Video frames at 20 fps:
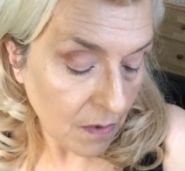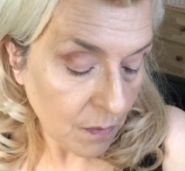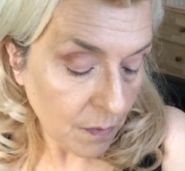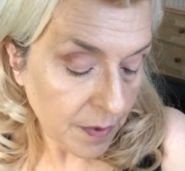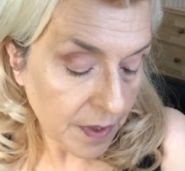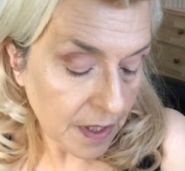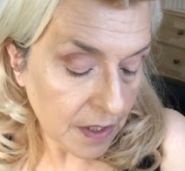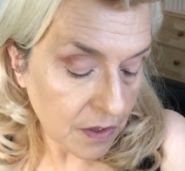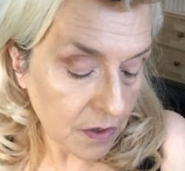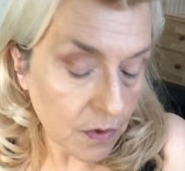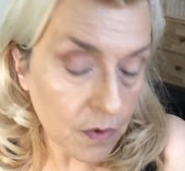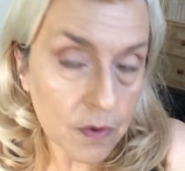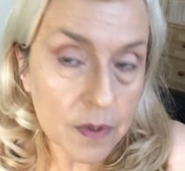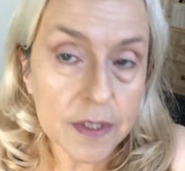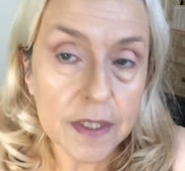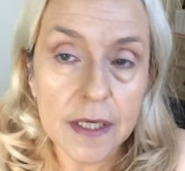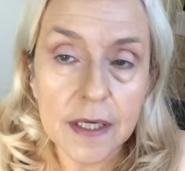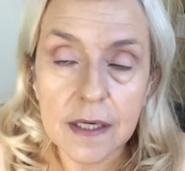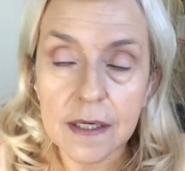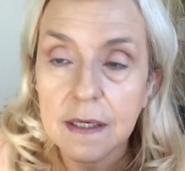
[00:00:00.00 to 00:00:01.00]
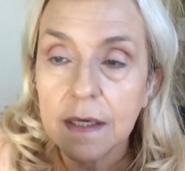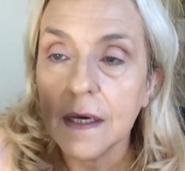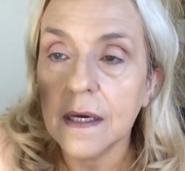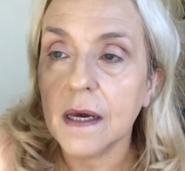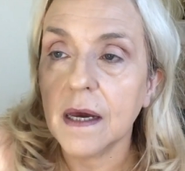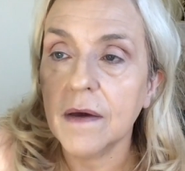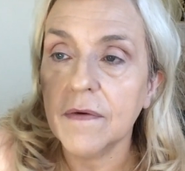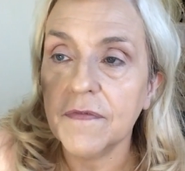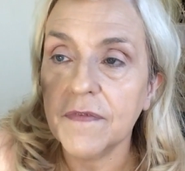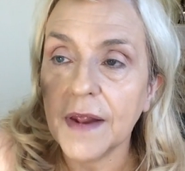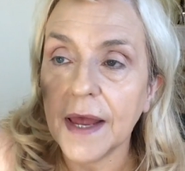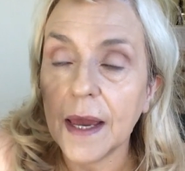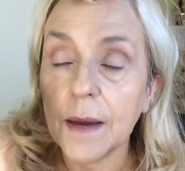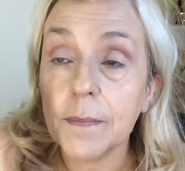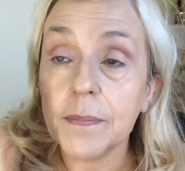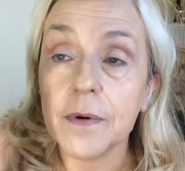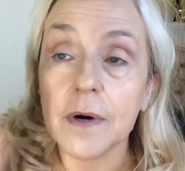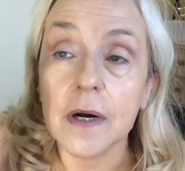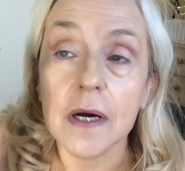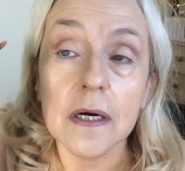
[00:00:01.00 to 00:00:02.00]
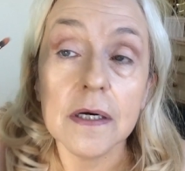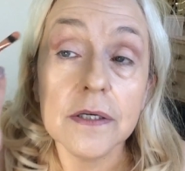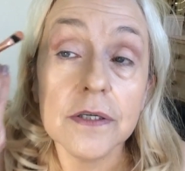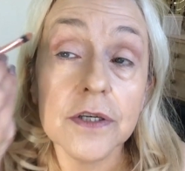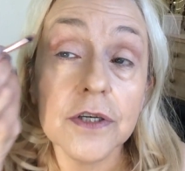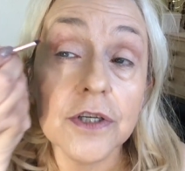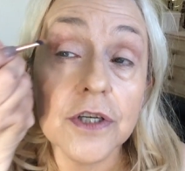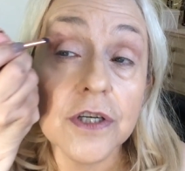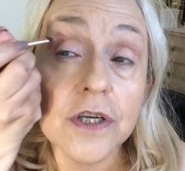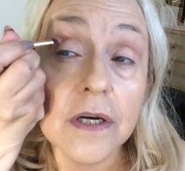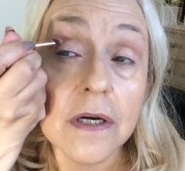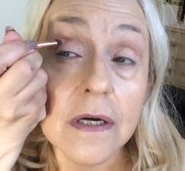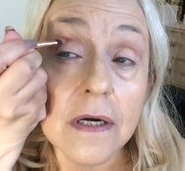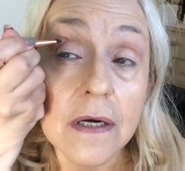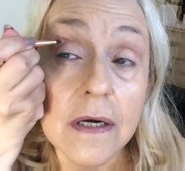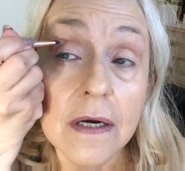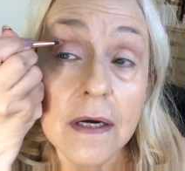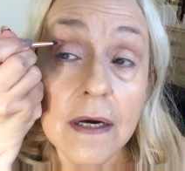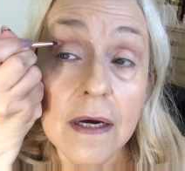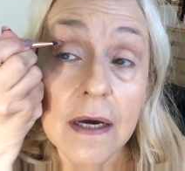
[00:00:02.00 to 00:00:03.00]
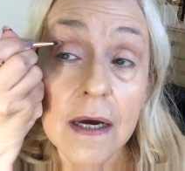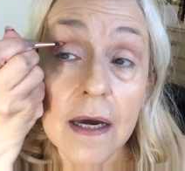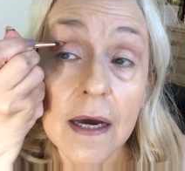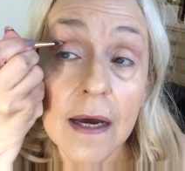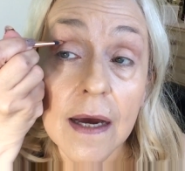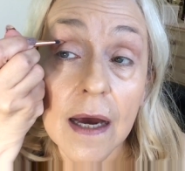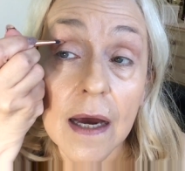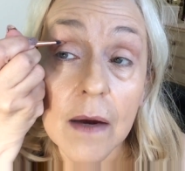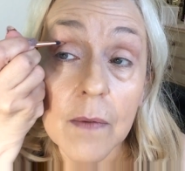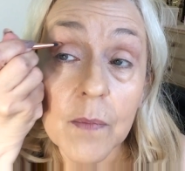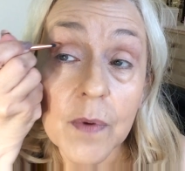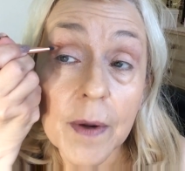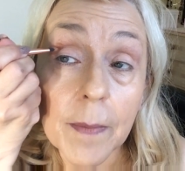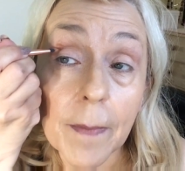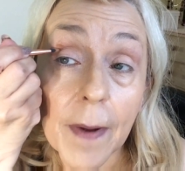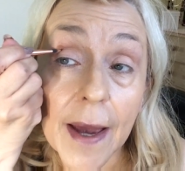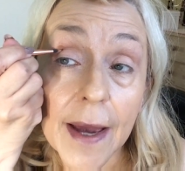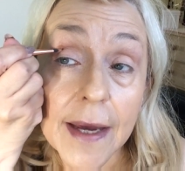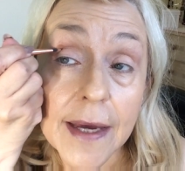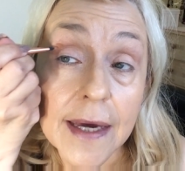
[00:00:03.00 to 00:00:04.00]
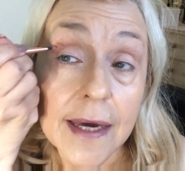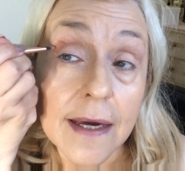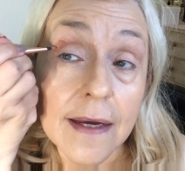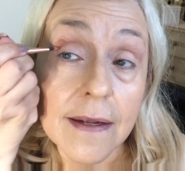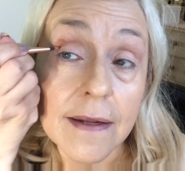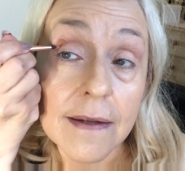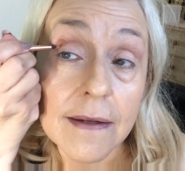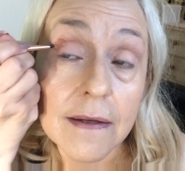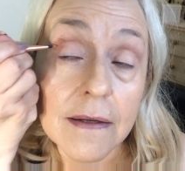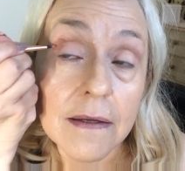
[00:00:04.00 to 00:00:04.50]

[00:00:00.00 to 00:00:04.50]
We're using a flat brush and we're packing,